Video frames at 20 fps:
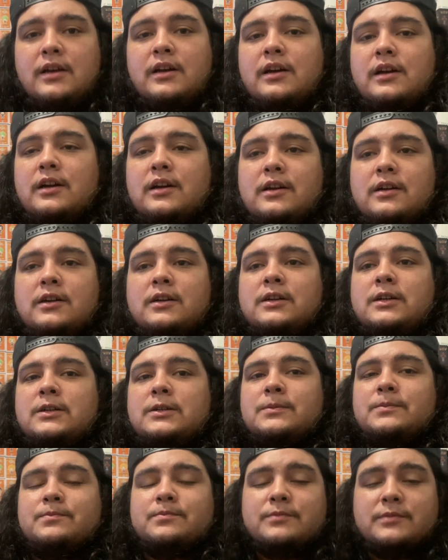
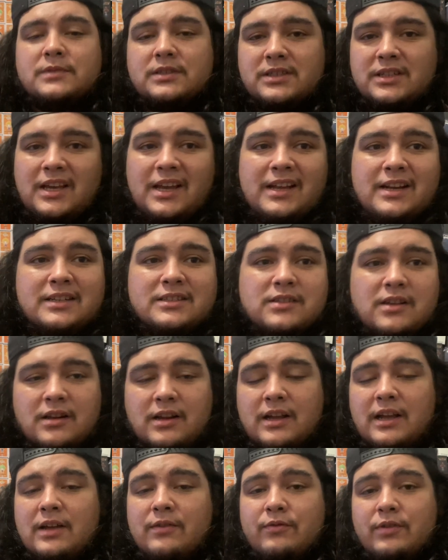Yeah, that's all I
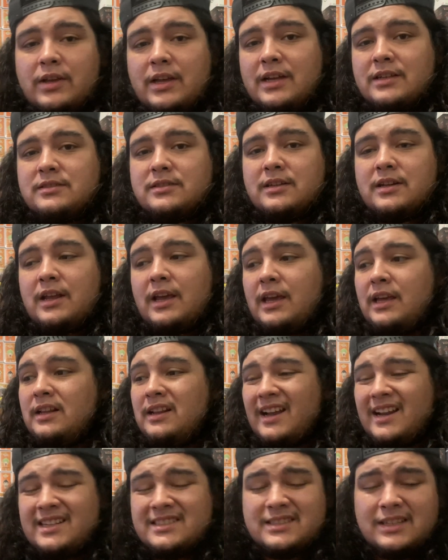got for you guys today.
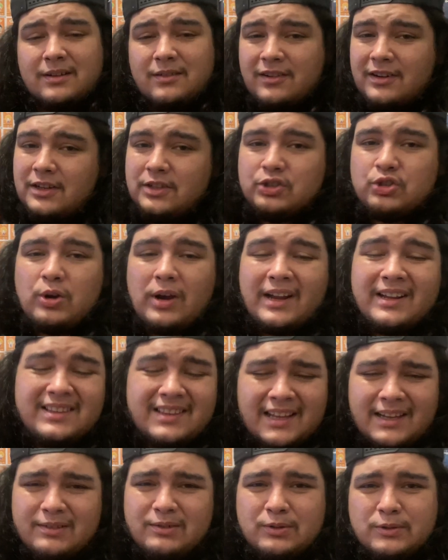Like I said, I'm gonna track
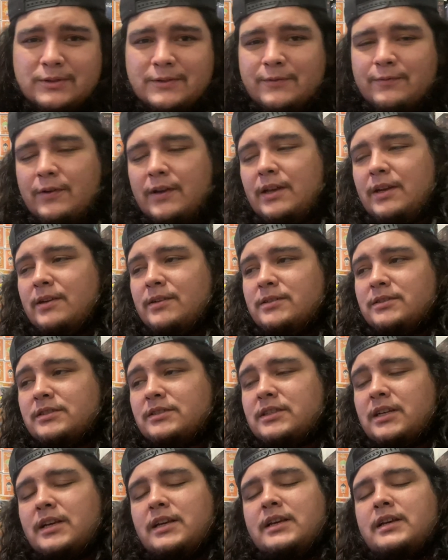down those
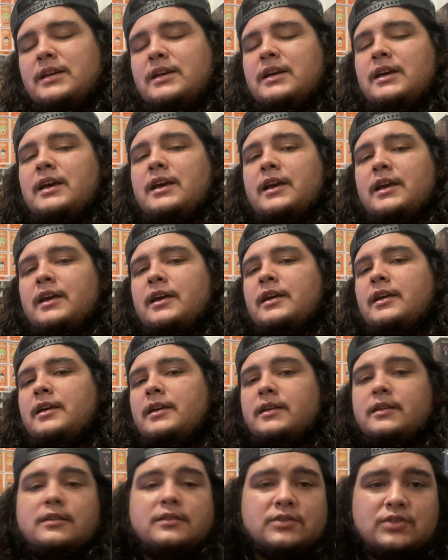figures
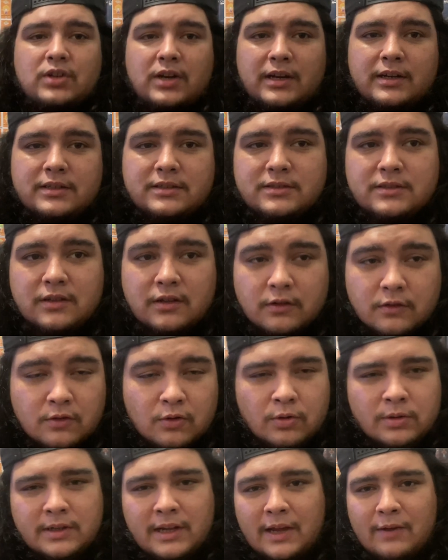and try to
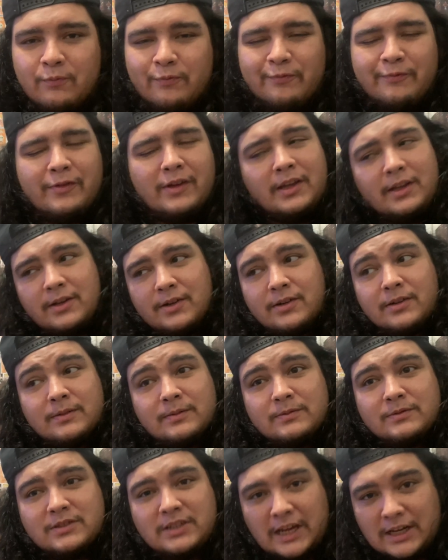or that figure
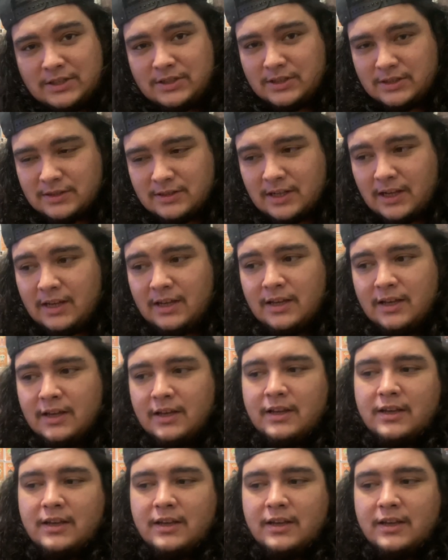I should say.